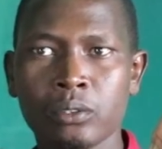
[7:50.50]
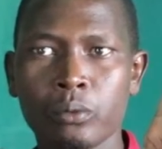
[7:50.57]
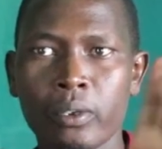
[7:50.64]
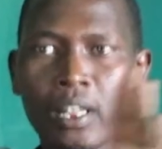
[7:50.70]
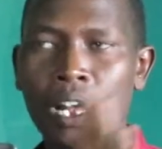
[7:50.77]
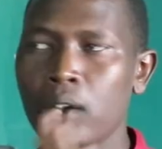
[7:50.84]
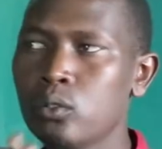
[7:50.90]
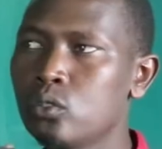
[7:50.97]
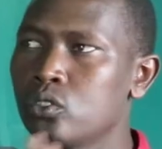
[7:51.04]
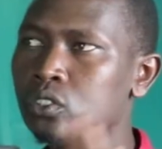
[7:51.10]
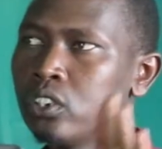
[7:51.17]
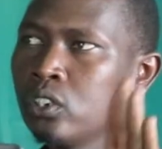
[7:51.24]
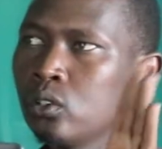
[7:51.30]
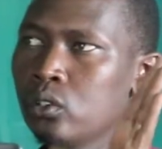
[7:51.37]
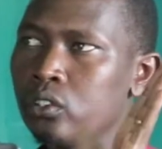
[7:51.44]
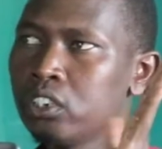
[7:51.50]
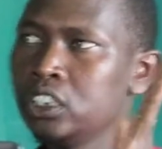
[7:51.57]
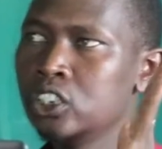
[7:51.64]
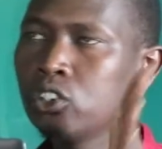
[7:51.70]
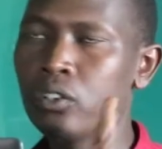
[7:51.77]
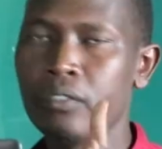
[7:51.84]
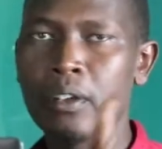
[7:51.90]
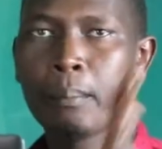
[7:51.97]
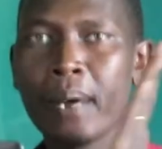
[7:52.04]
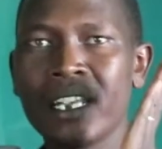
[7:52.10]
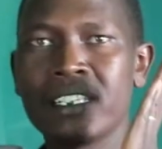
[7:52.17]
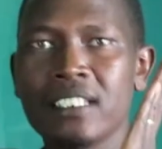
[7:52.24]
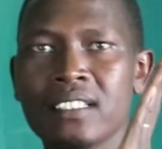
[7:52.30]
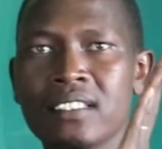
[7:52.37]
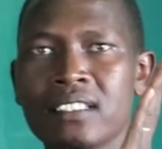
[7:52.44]
without each of the
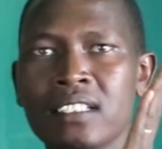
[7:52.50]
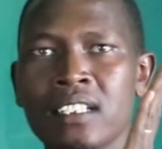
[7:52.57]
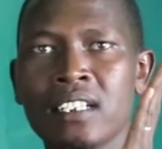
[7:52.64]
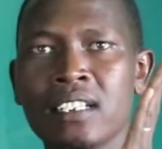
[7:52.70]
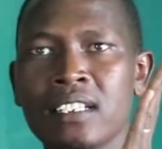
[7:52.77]
parties